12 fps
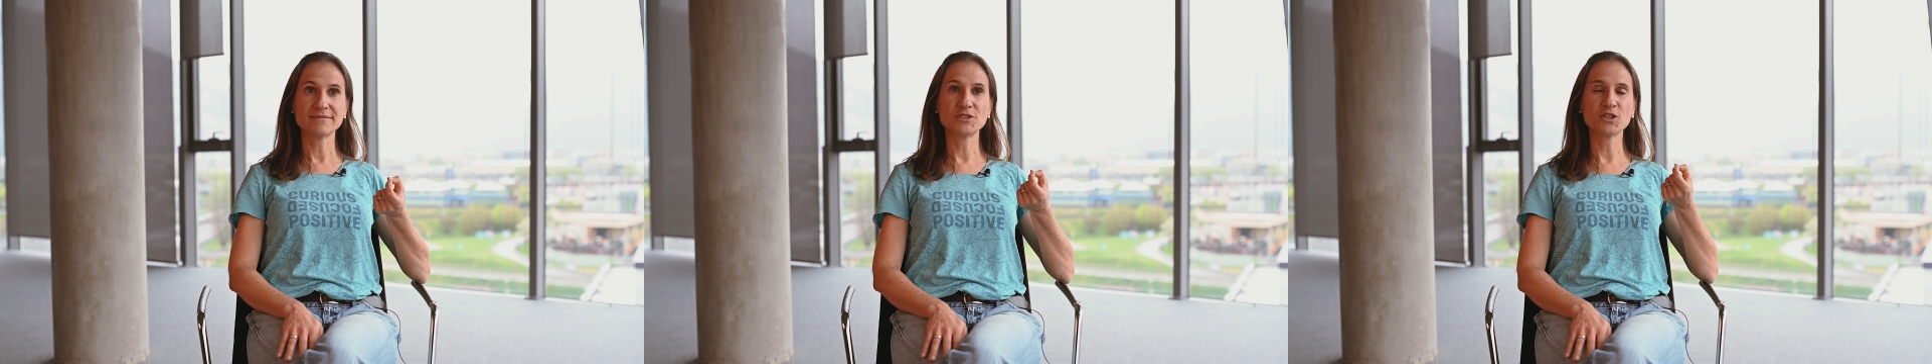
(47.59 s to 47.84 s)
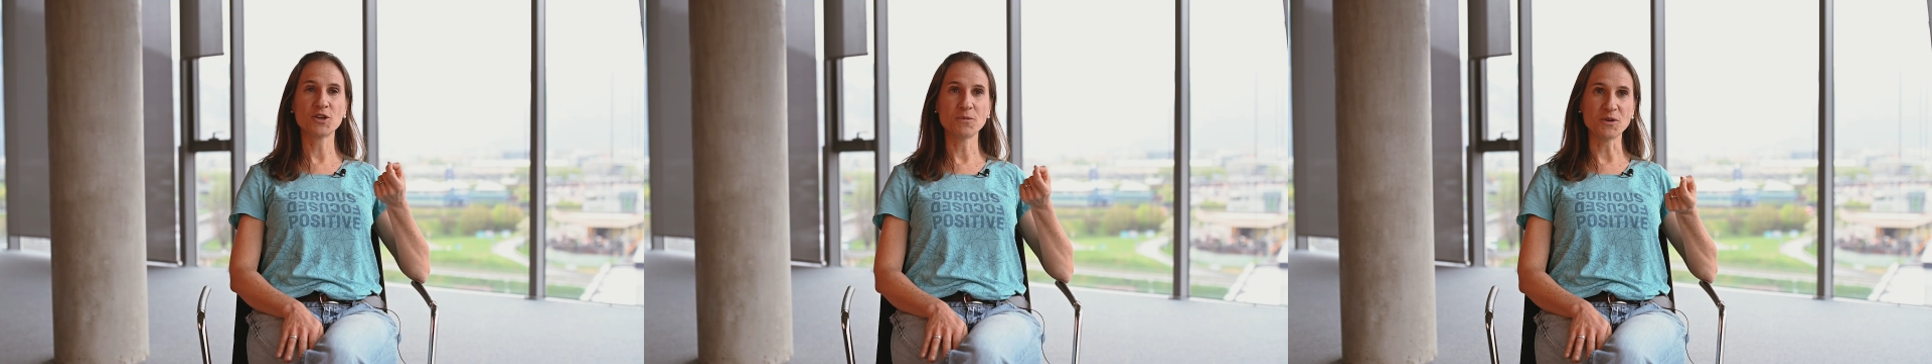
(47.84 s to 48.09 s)

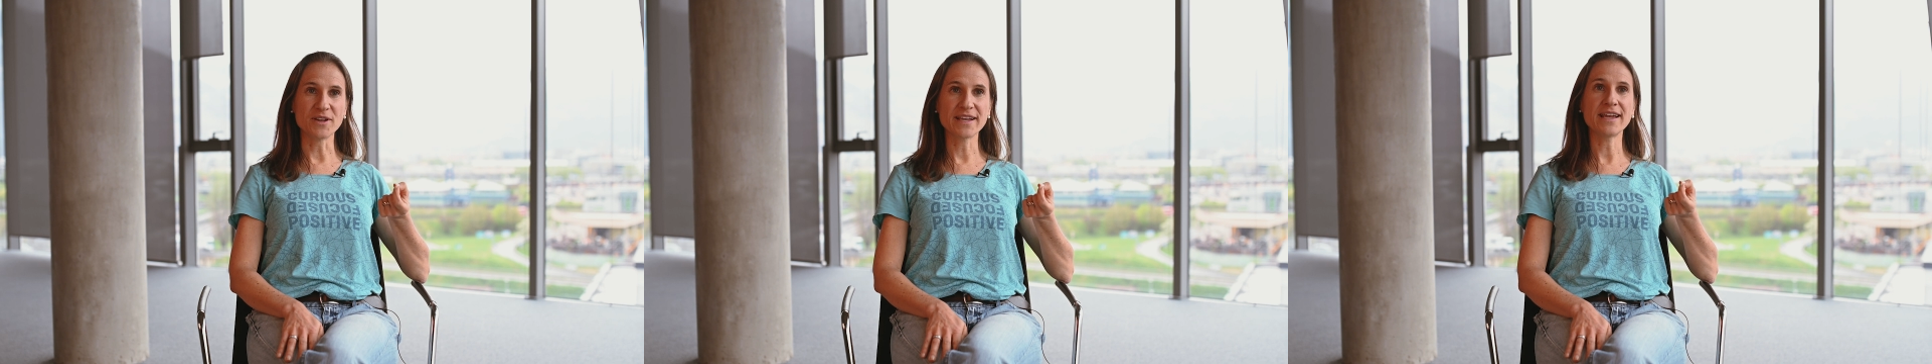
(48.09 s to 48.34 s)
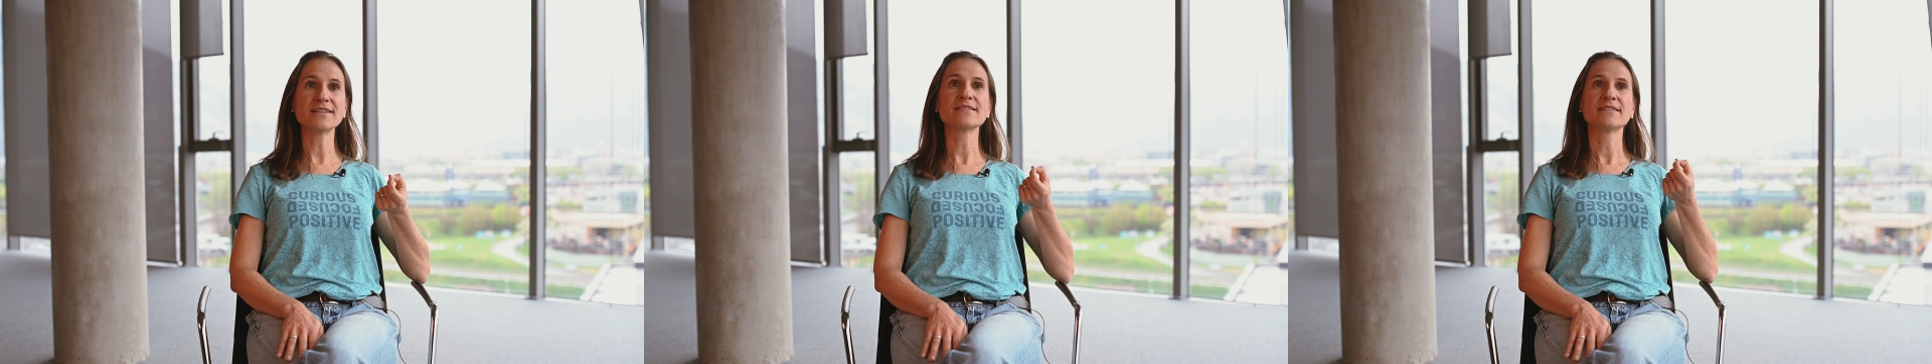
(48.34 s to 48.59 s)
to
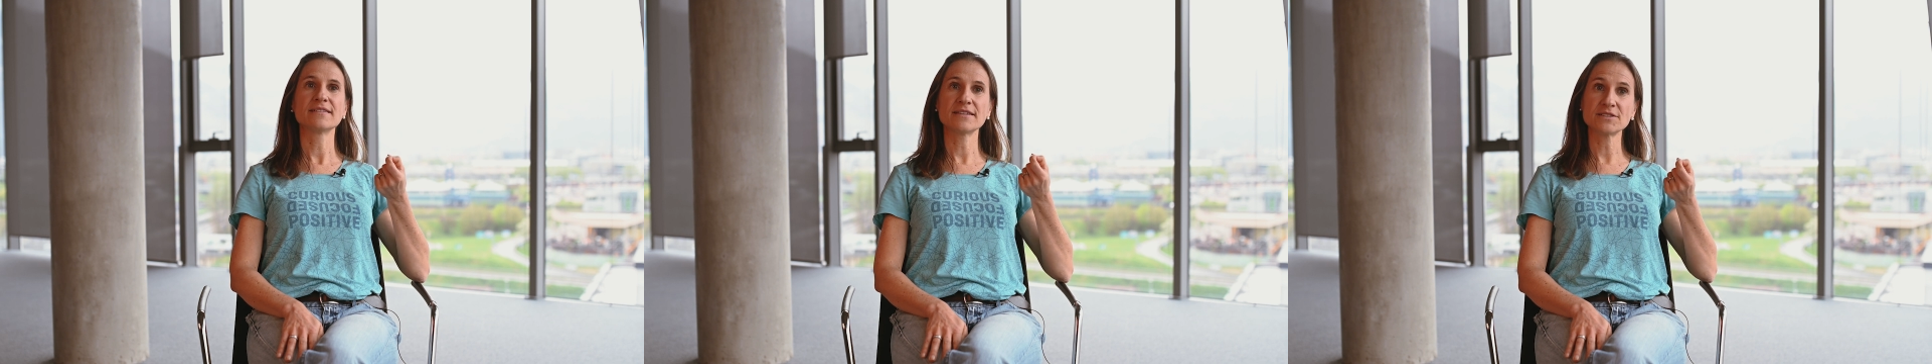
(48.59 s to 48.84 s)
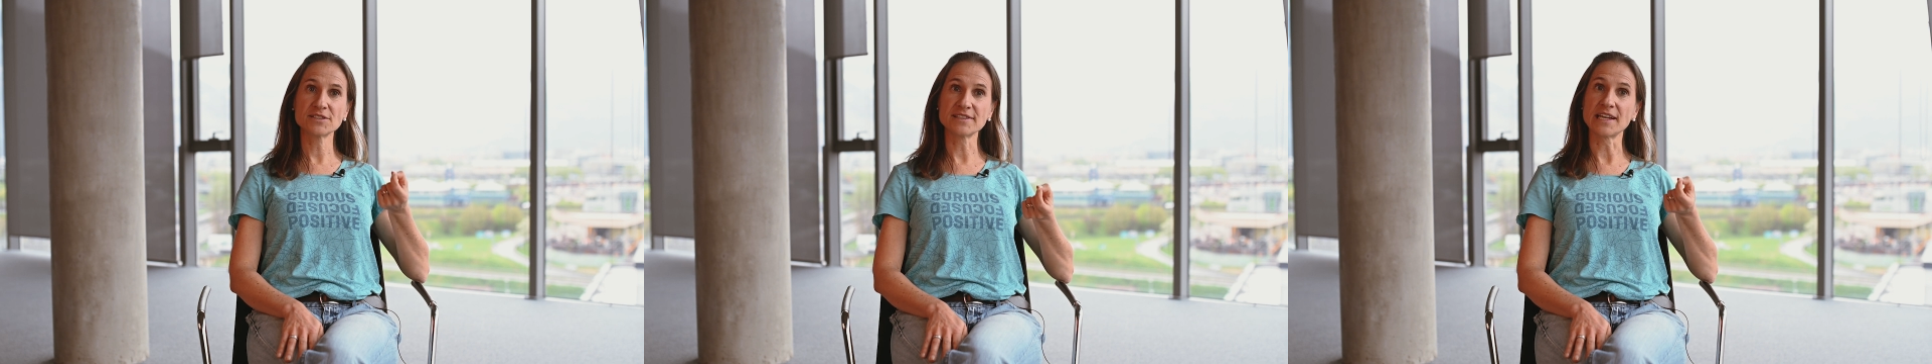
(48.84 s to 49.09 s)
communicate the
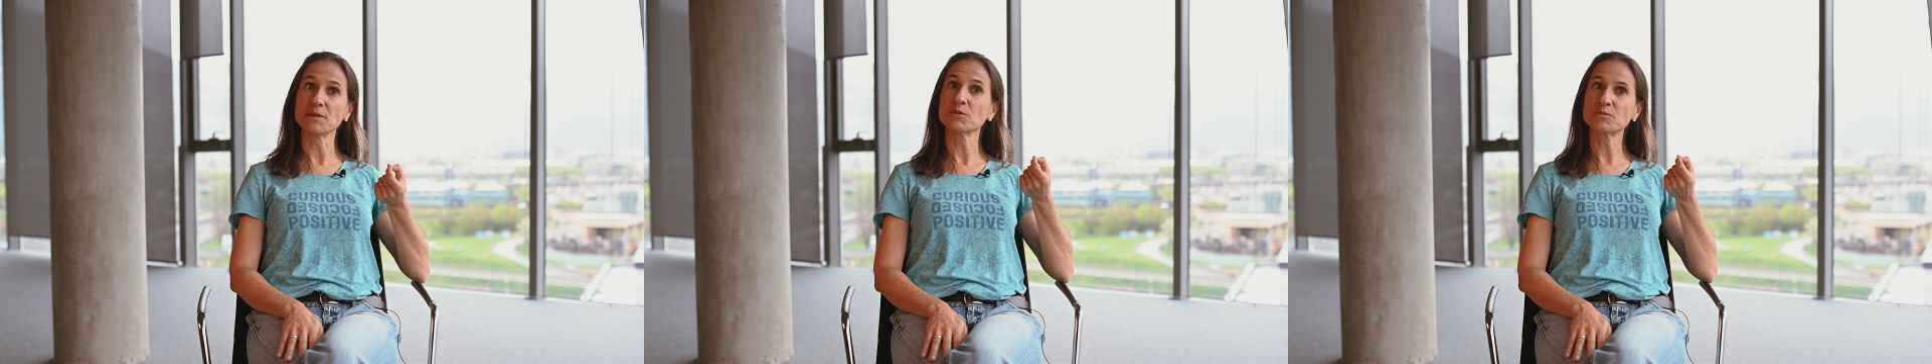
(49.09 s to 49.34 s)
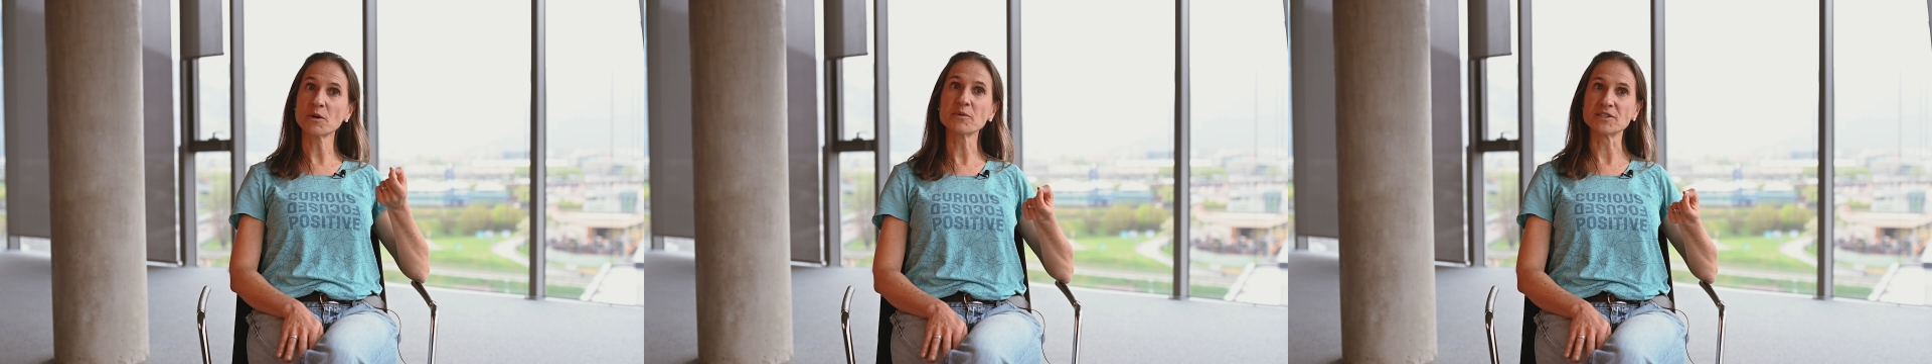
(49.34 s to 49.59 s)
sustainable
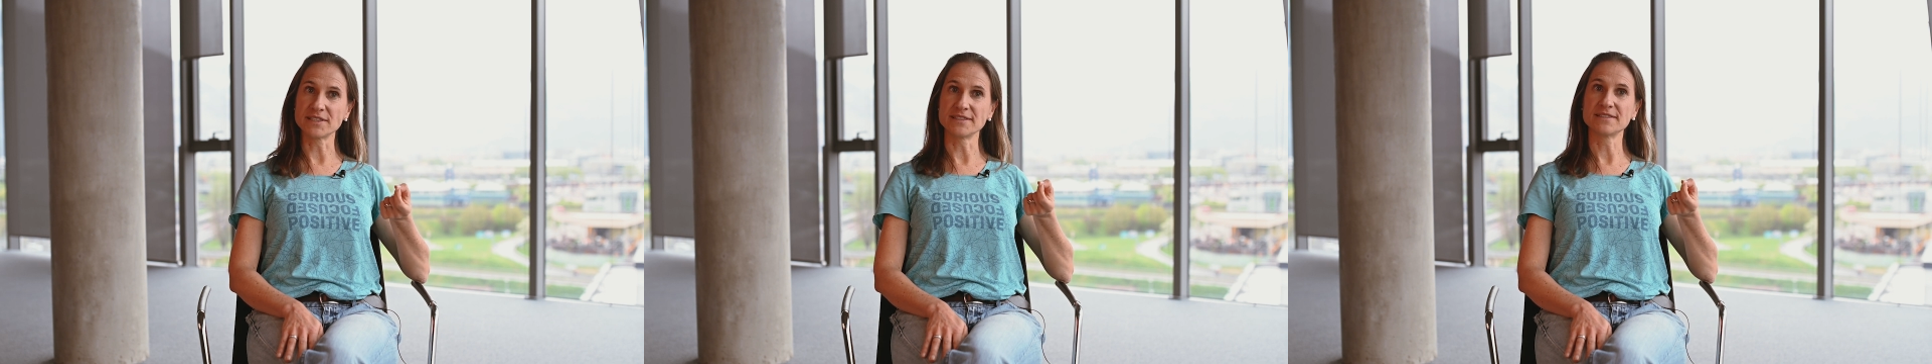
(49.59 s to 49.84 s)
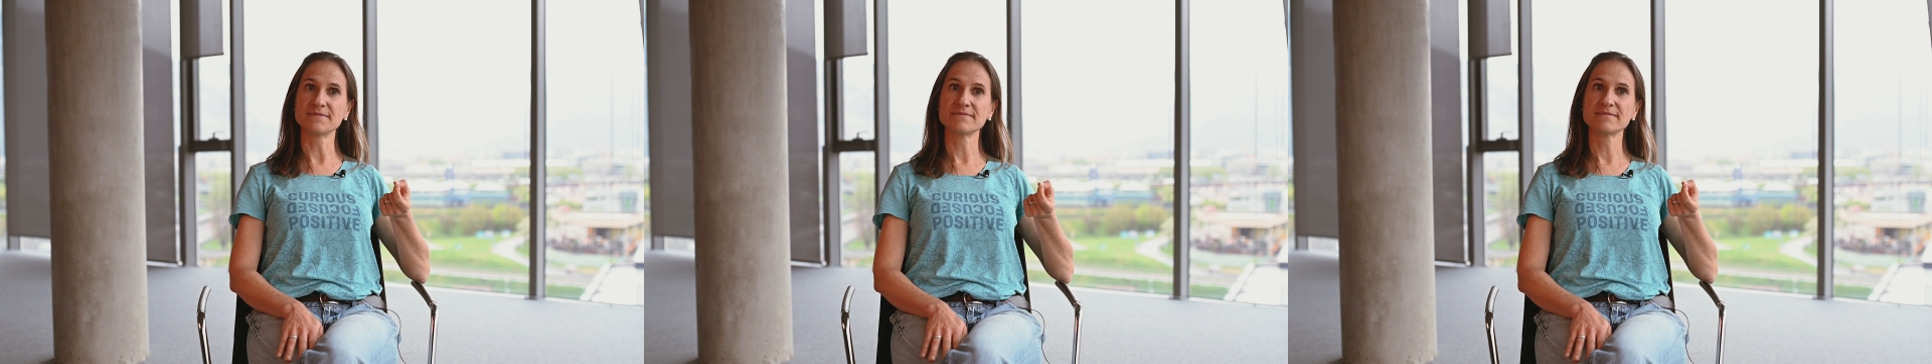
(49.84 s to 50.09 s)
properties.